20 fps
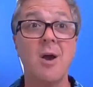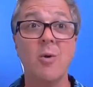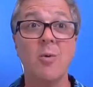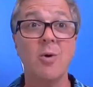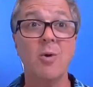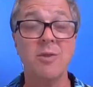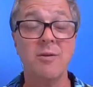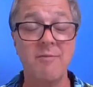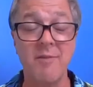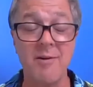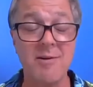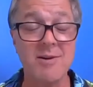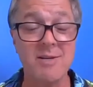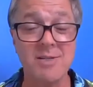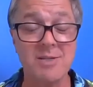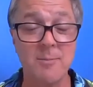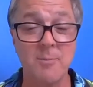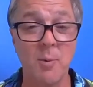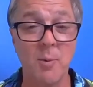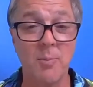with a very
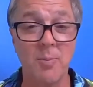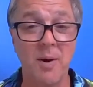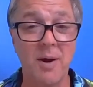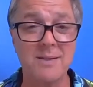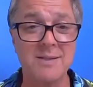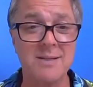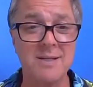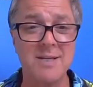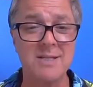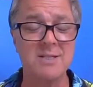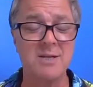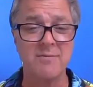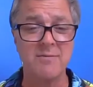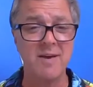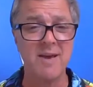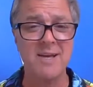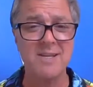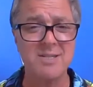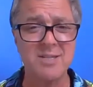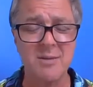simple process of
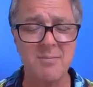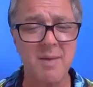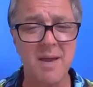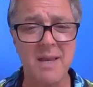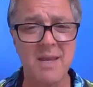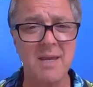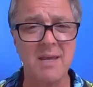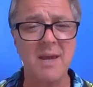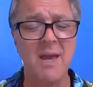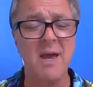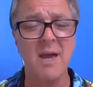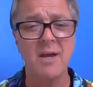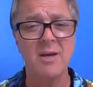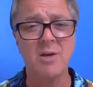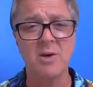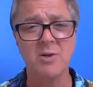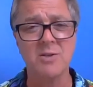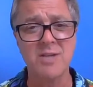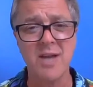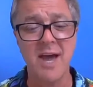estimating
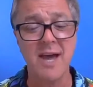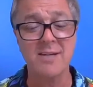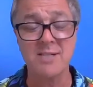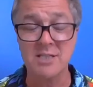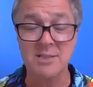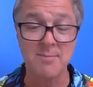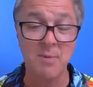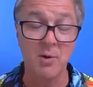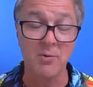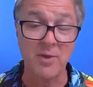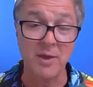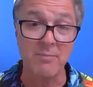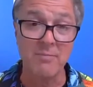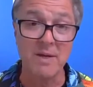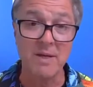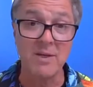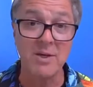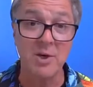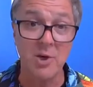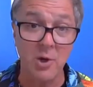your taxes both at
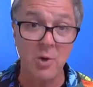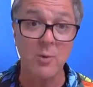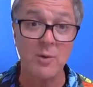mid-year,